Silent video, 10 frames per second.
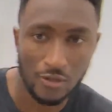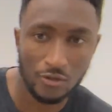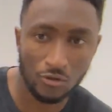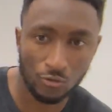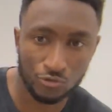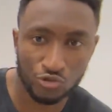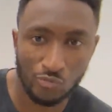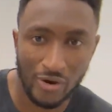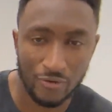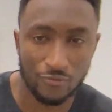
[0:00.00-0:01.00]
ultra
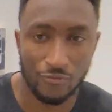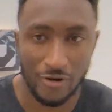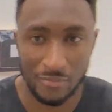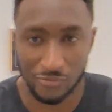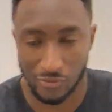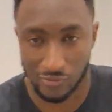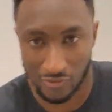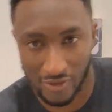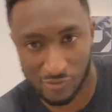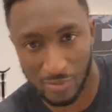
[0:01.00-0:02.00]
wide frame, so there's
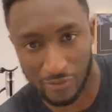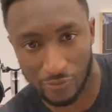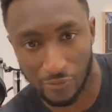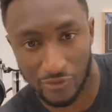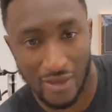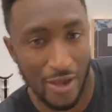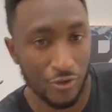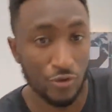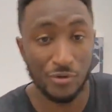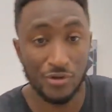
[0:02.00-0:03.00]
less pixels. I knew
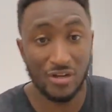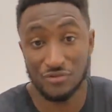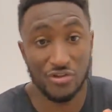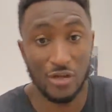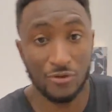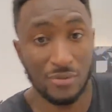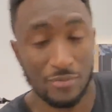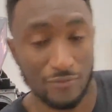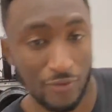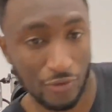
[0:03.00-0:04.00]
it wouldn't have shallow depth of
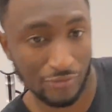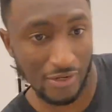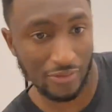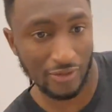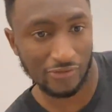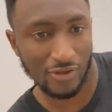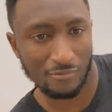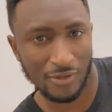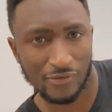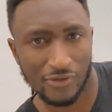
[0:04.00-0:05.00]
field or anything. It's not a
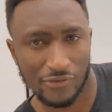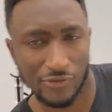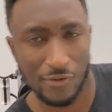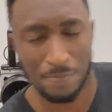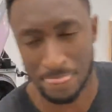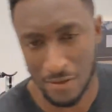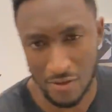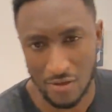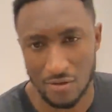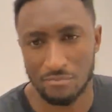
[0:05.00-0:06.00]
big sensor,
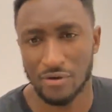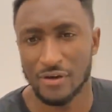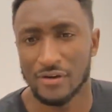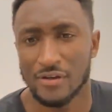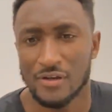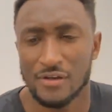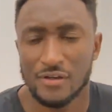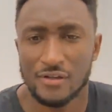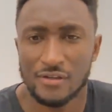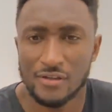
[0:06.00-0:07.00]
but
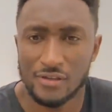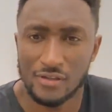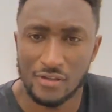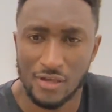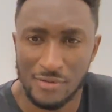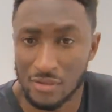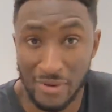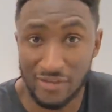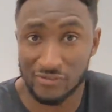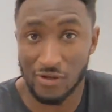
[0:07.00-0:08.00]
I mean, the mics
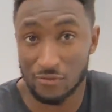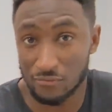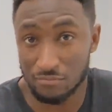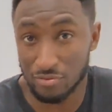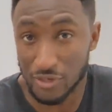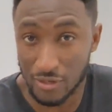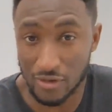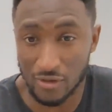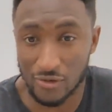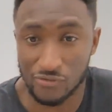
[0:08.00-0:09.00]
sound pretty
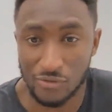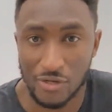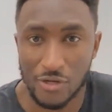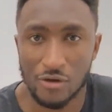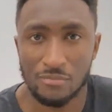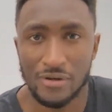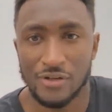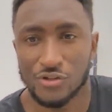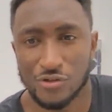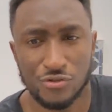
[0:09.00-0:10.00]
good, as you can hear, but
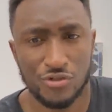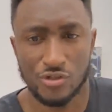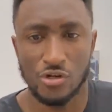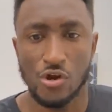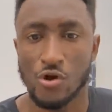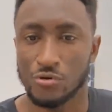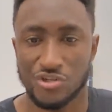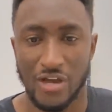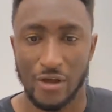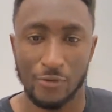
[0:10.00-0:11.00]
there's just no
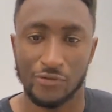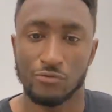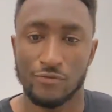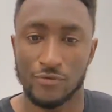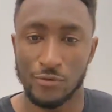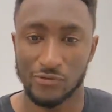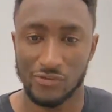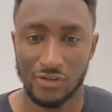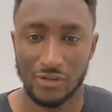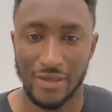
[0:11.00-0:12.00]
shadows. It refuses to
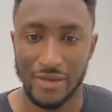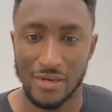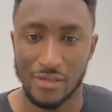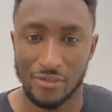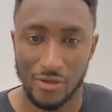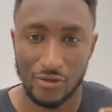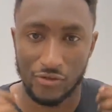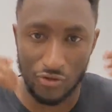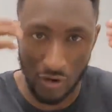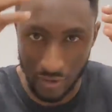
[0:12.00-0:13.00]
let anything
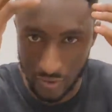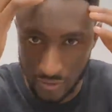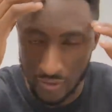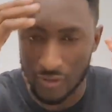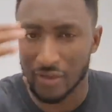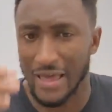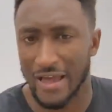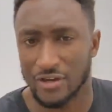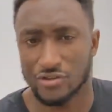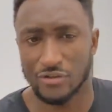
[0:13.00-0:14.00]
dark
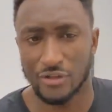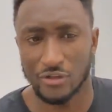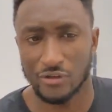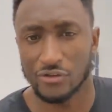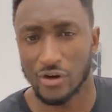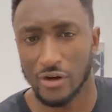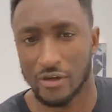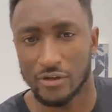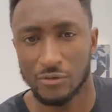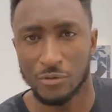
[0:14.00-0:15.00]
actually look dark,
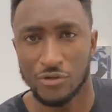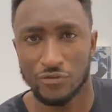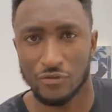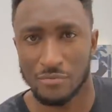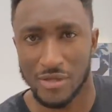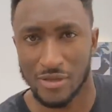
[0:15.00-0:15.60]
which for me